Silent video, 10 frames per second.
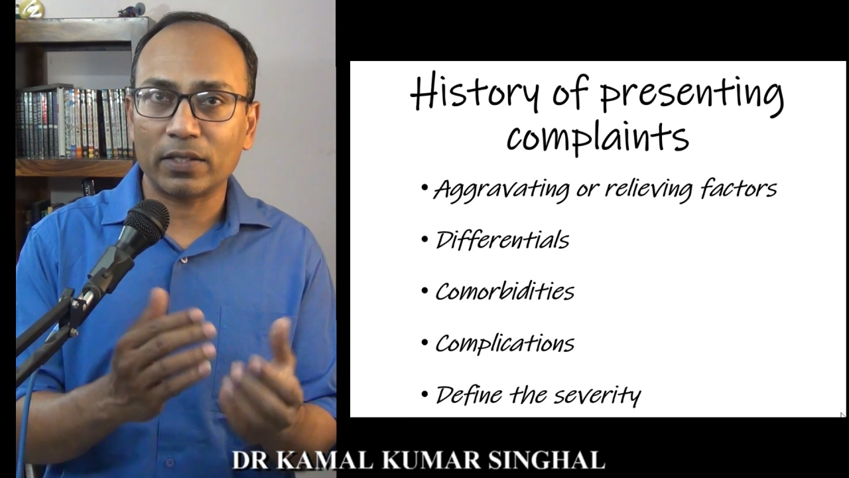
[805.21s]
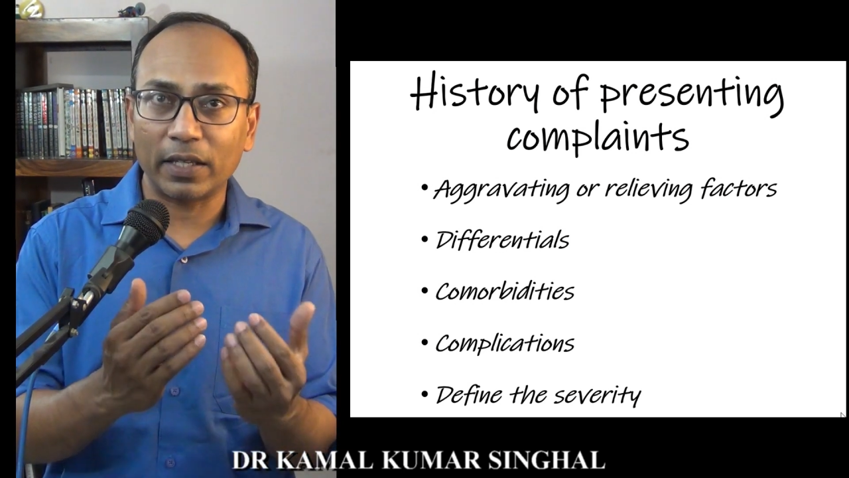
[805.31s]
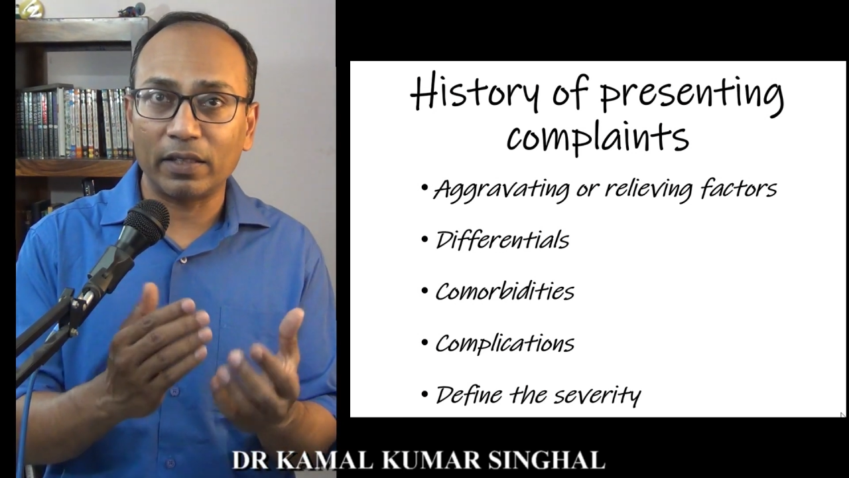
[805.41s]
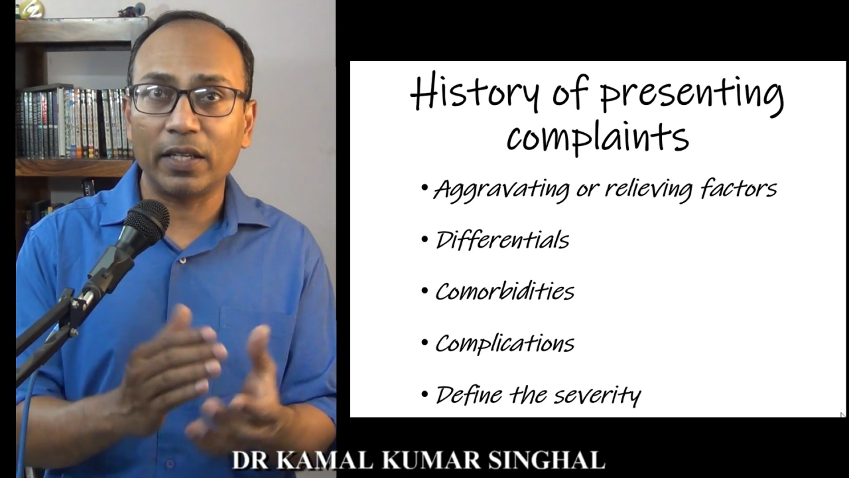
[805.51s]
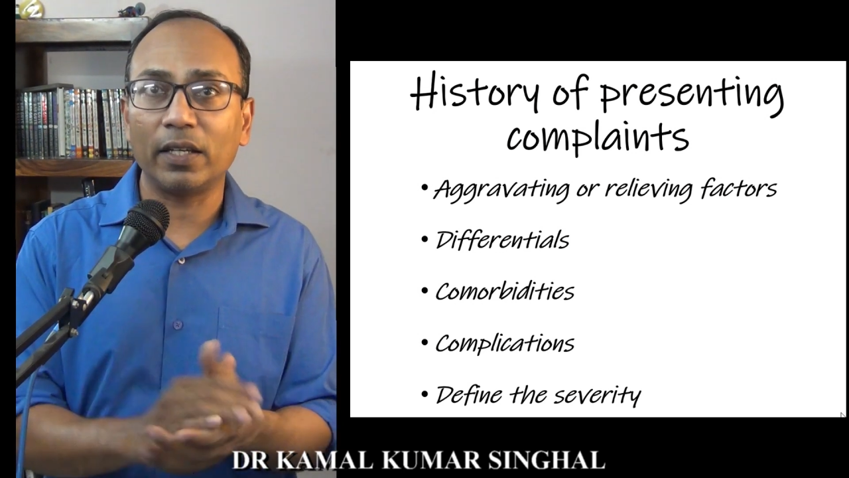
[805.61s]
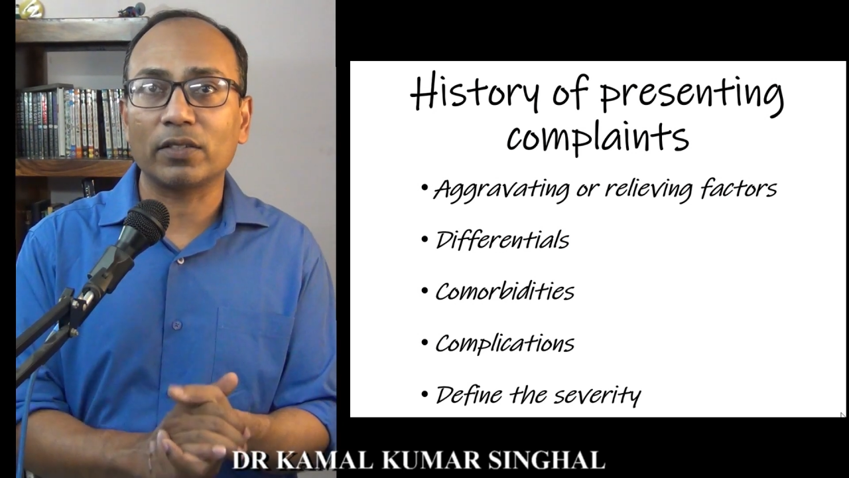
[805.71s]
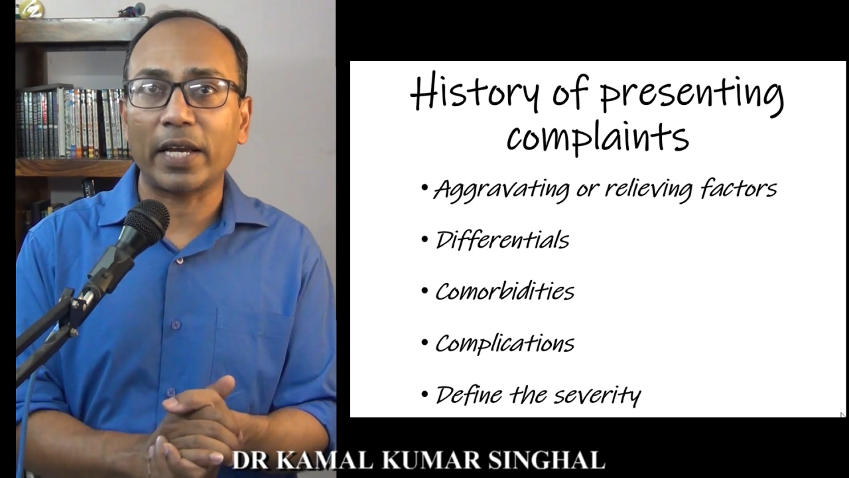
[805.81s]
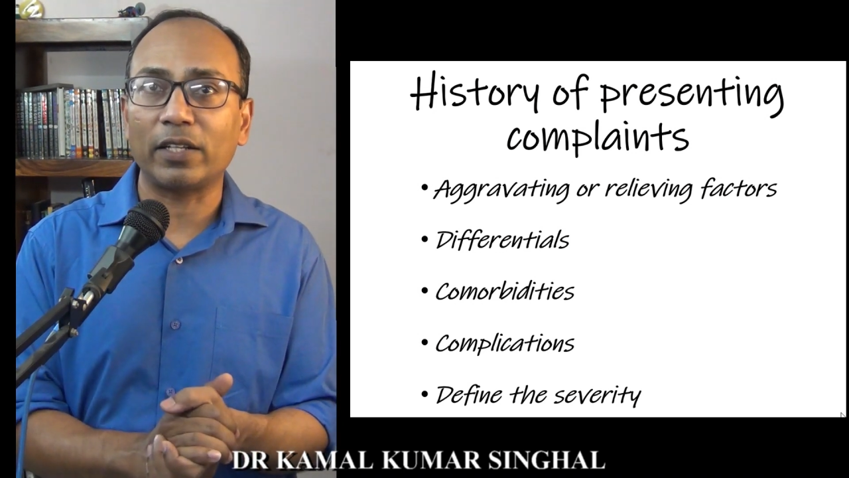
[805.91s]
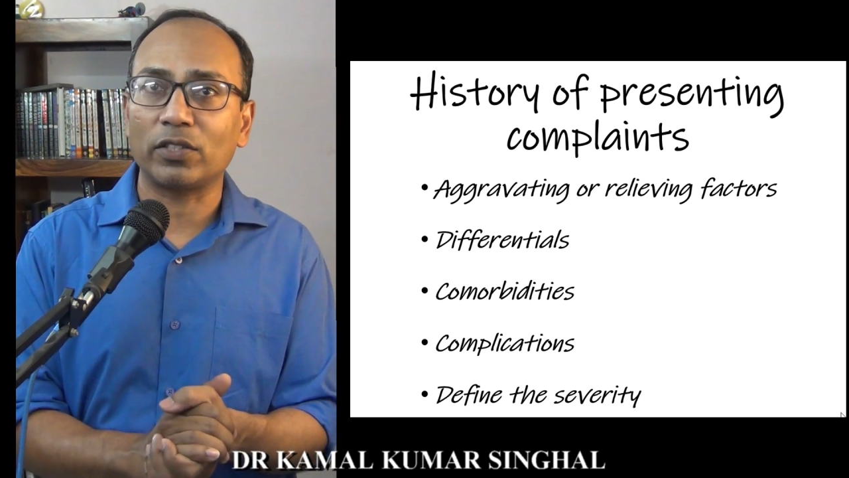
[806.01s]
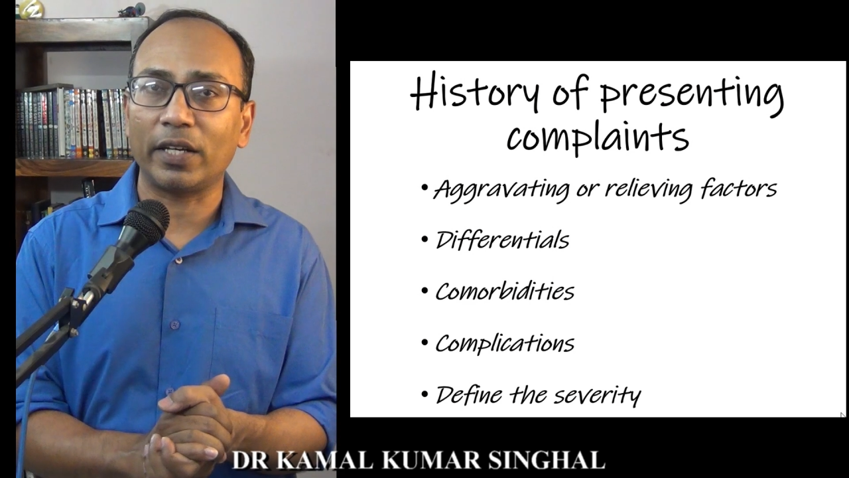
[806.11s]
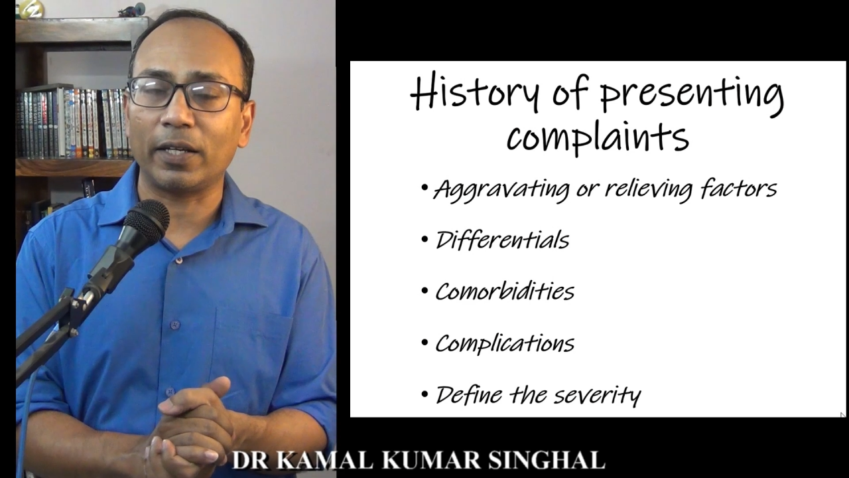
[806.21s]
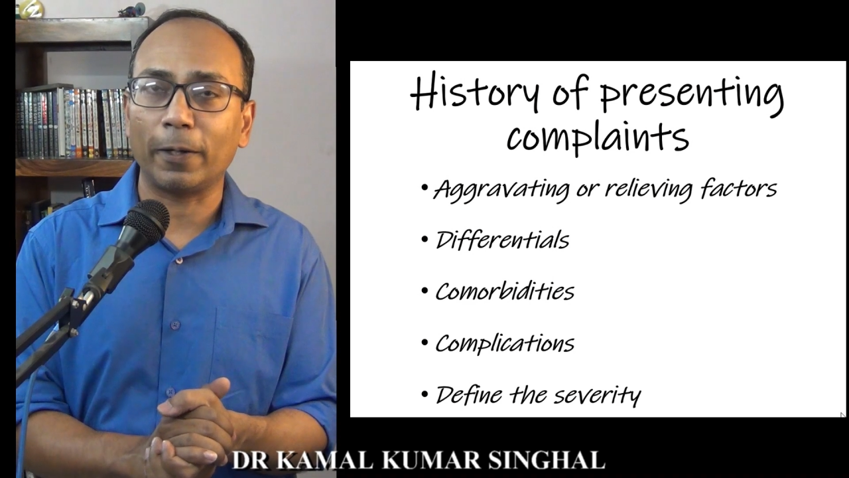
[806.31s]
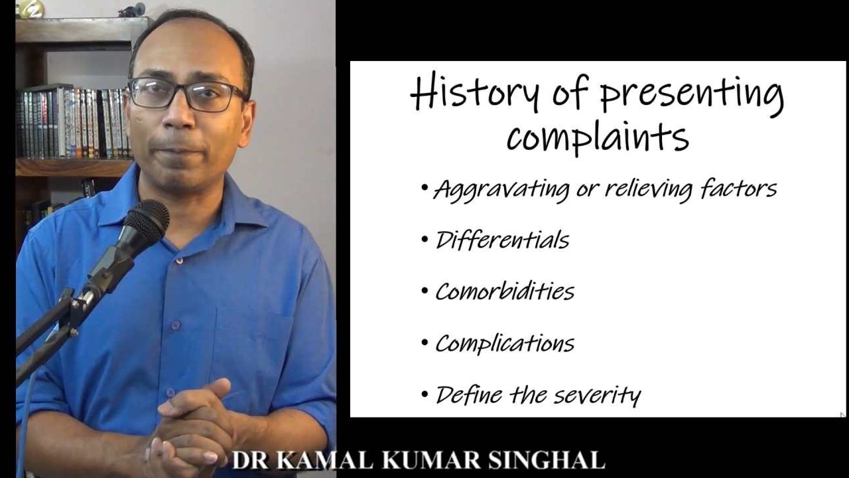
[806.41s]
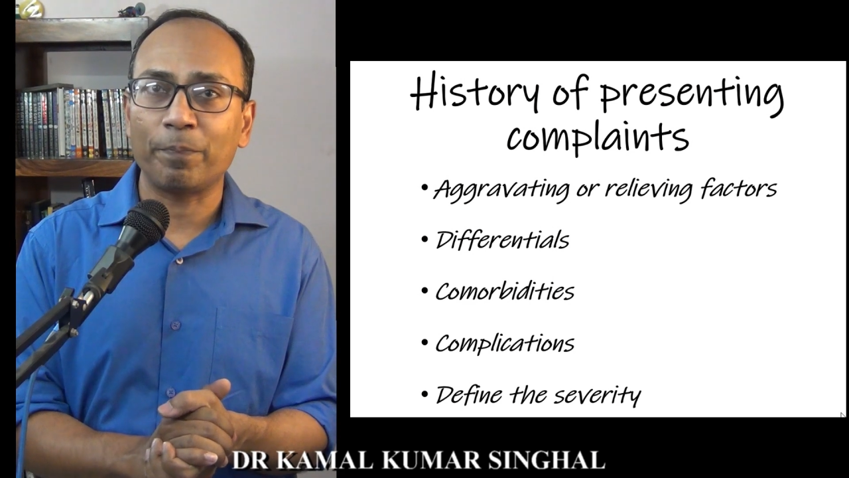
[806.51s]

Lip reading: in the sinus area.